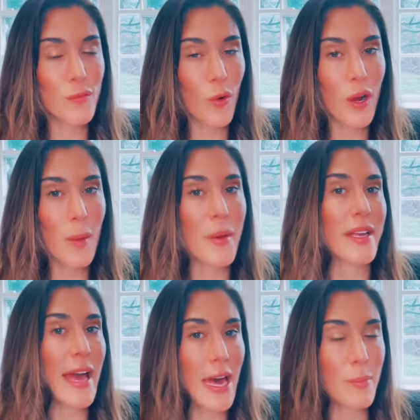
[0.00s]
for it, but
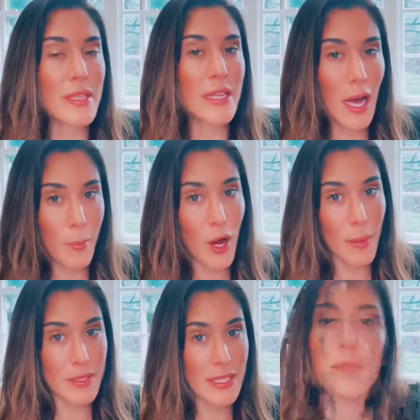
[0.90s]
cannabis
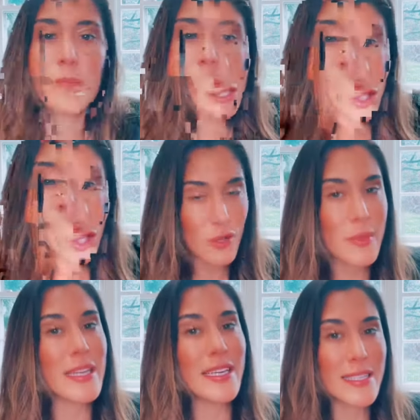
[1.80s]
hyperemesis syndrome
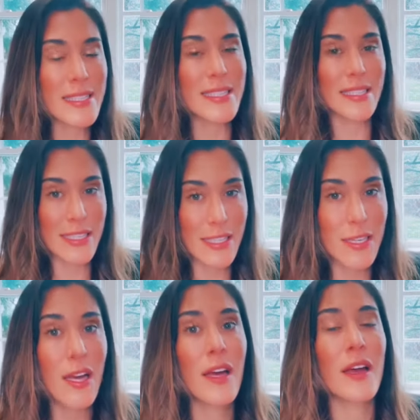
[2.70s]
is
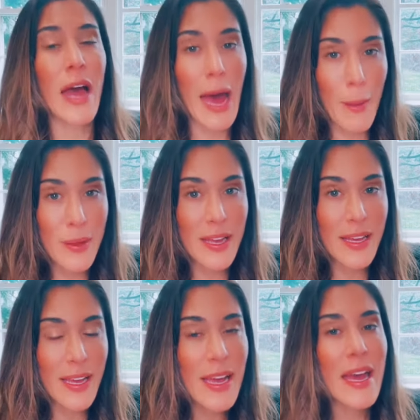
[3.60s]
indeed
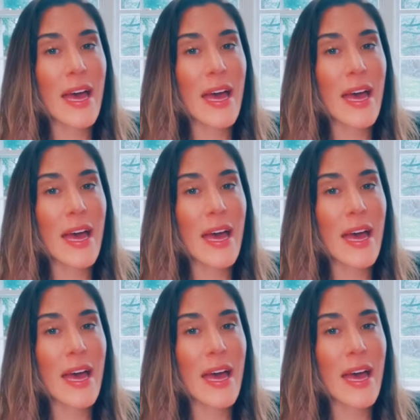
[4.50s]
happening,